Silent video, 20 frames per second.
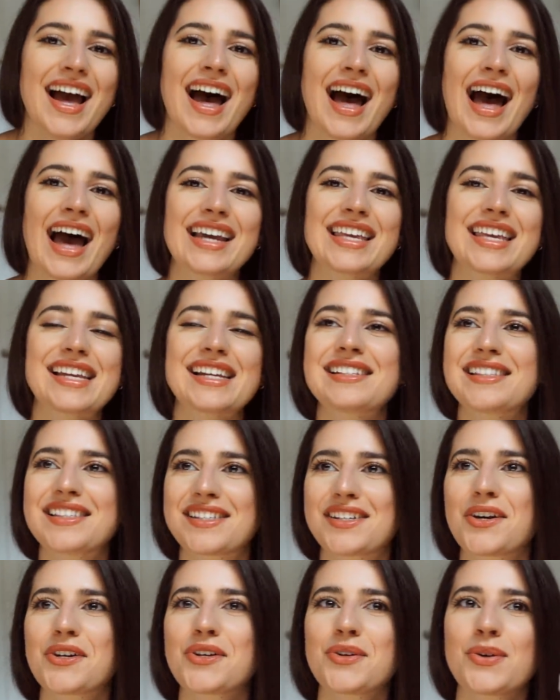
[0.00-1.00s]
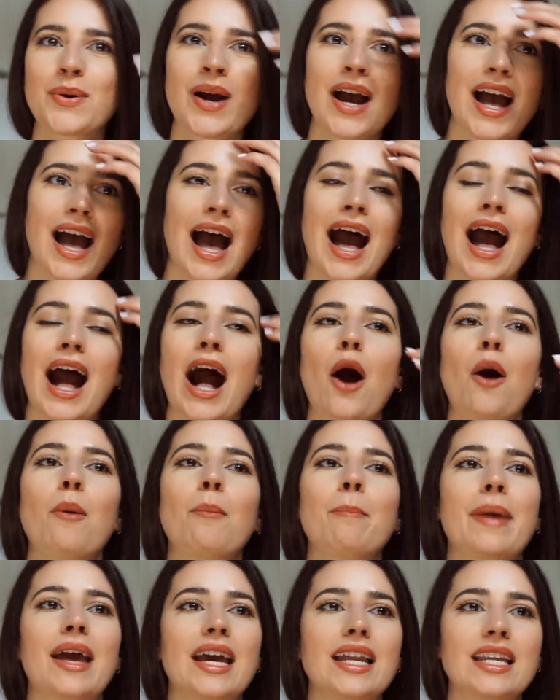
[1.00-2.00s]
I can't tell you how
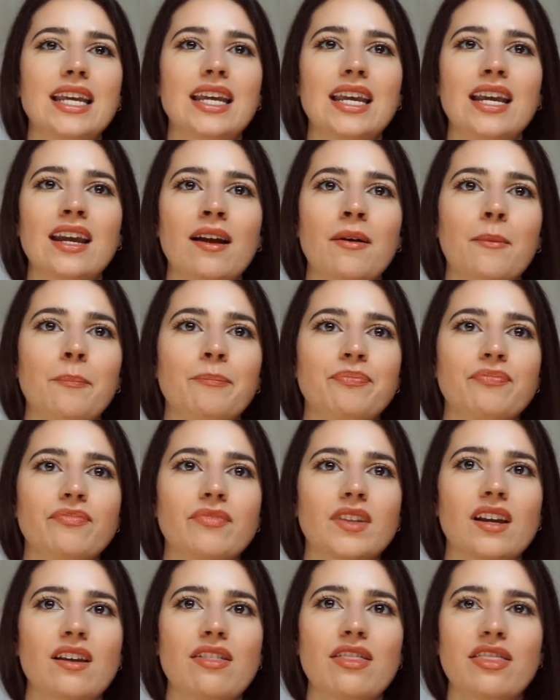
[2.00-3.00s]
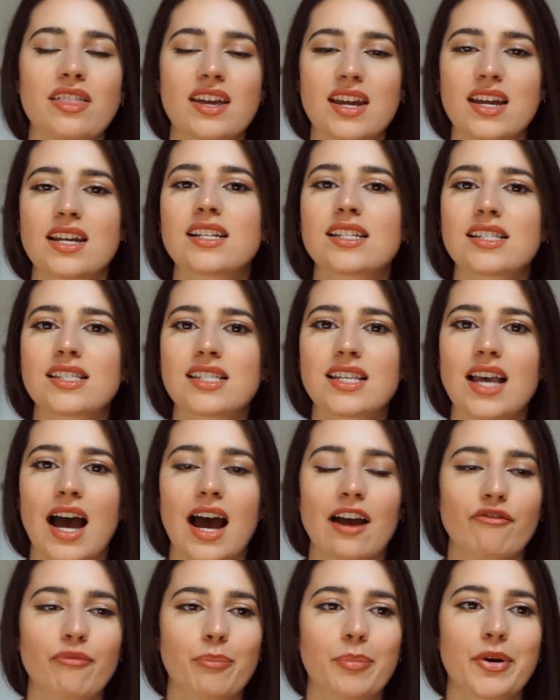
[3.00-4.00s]
many things
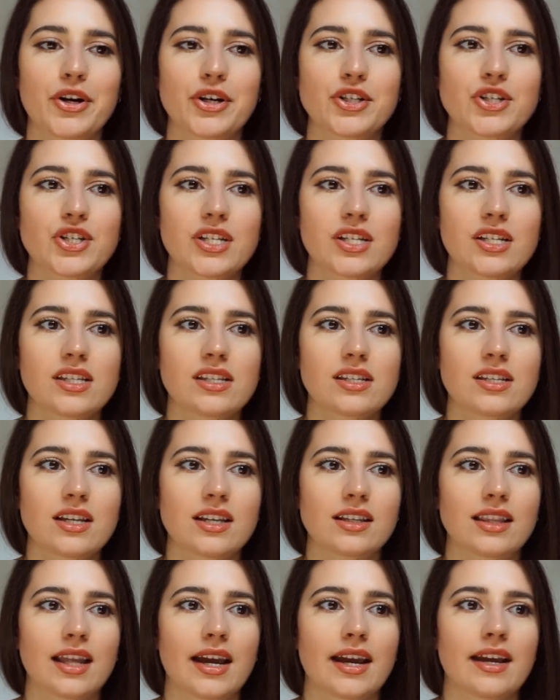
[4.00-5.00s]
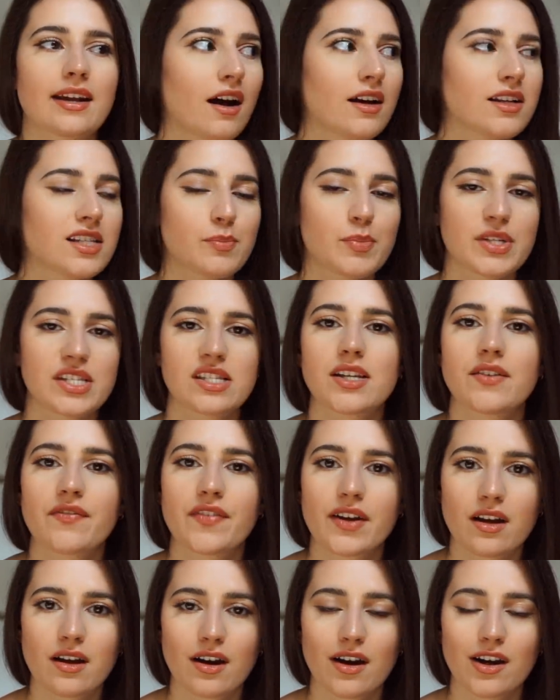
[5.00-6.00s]
I've purchased in like a
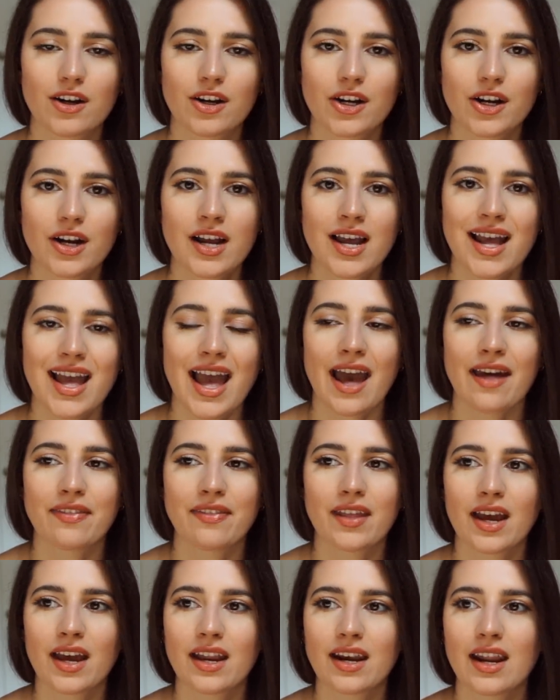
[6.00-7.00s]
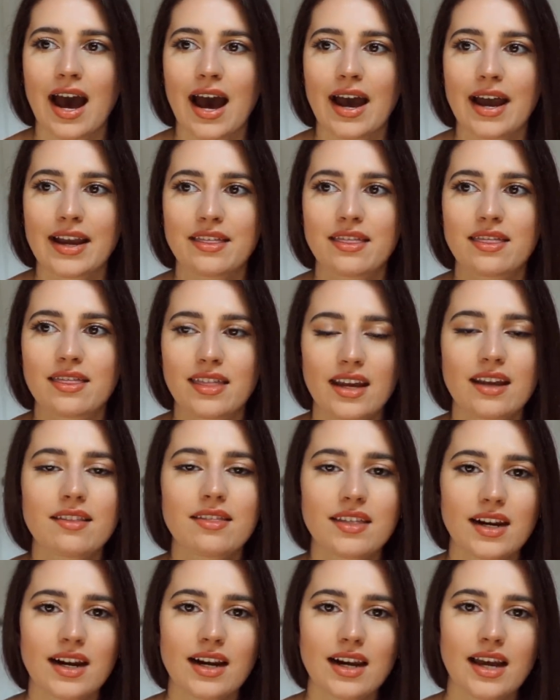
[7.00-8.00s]
specific color, and then I
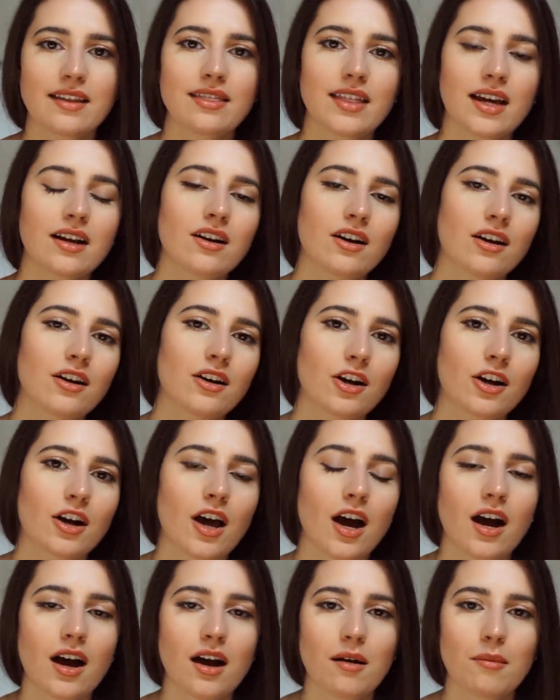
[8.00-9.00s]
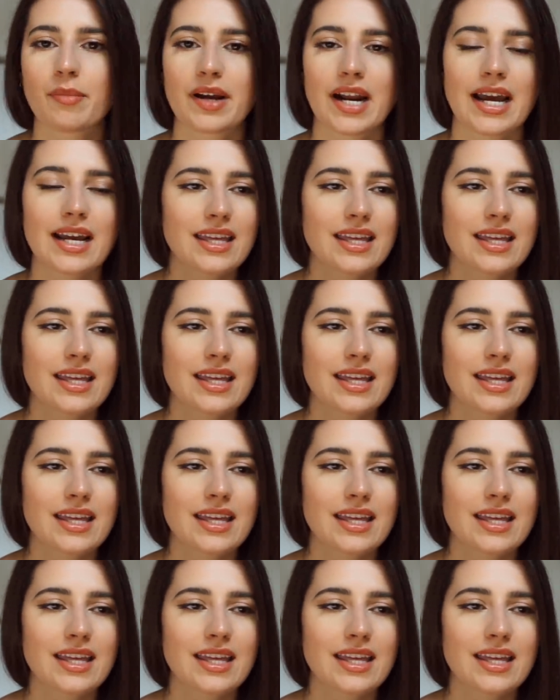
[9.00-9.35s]
think that I like that color a lot, but I